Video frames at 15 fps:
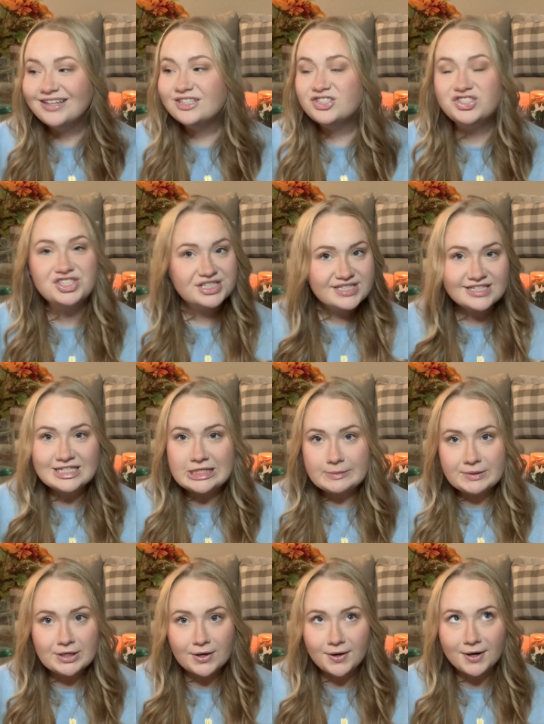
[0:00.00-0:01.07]
It's just a
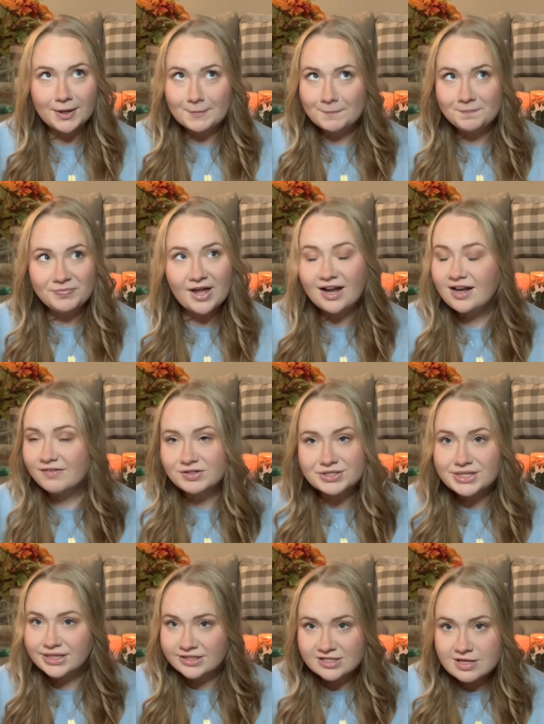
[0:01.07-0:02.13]
TBR. I never
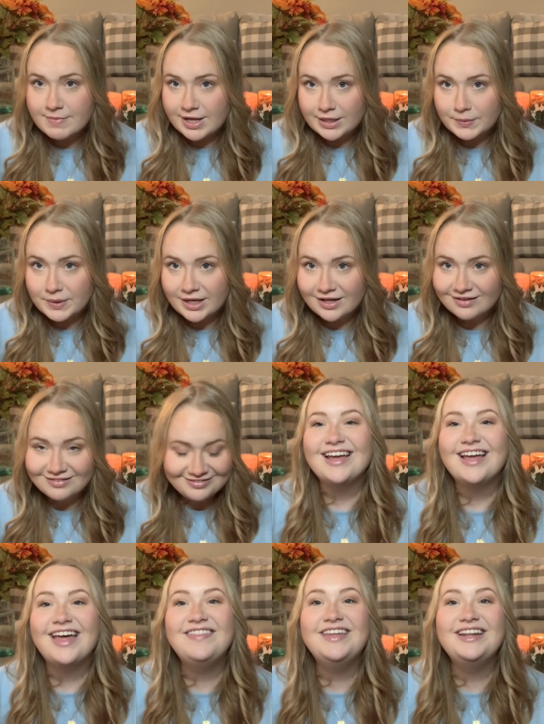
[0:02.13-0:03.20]
stick to them anyway.
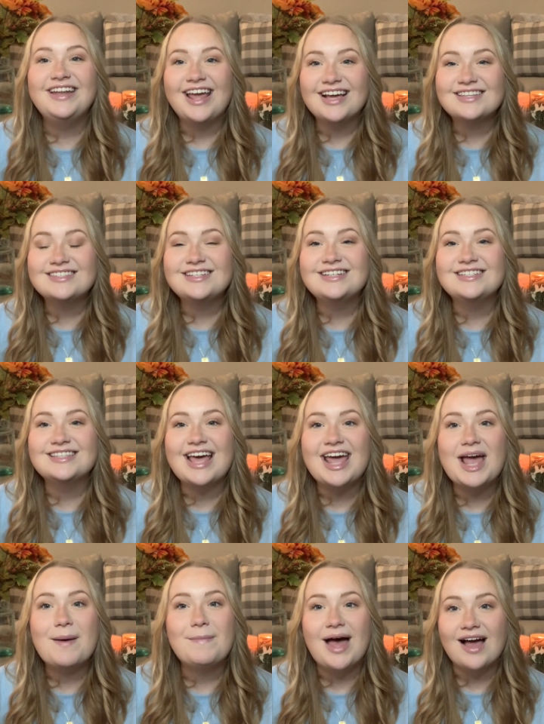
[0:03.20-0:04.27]
And then next is a
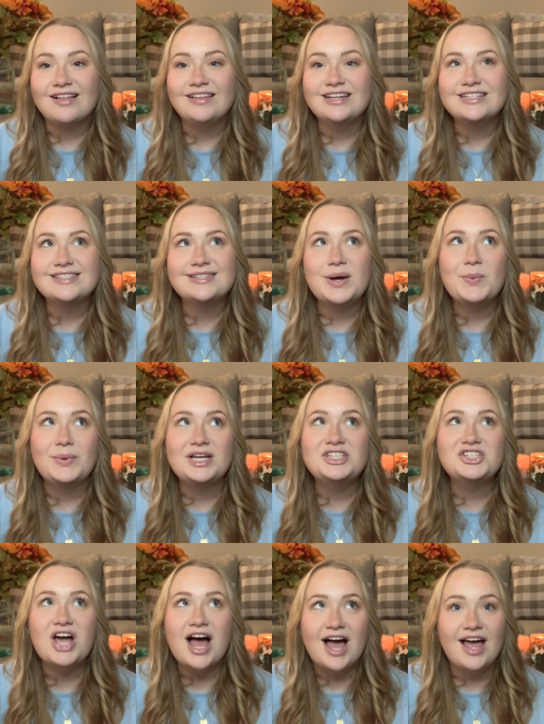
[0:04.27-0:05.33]
backlist, which
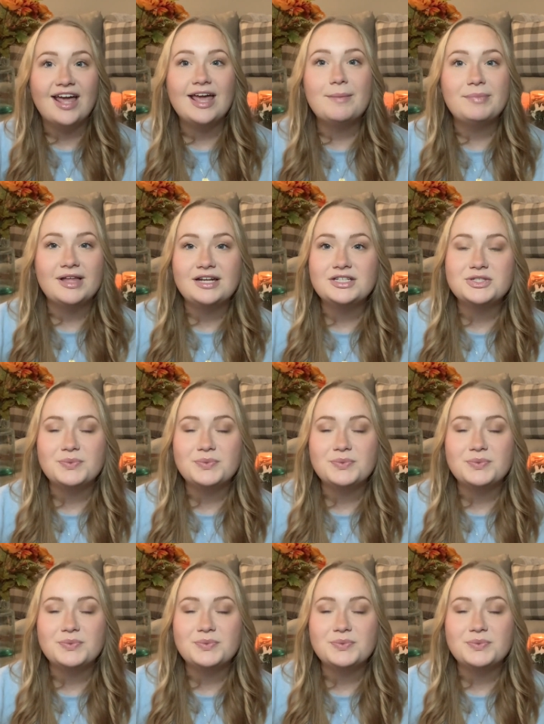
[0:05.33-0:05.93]
I am planning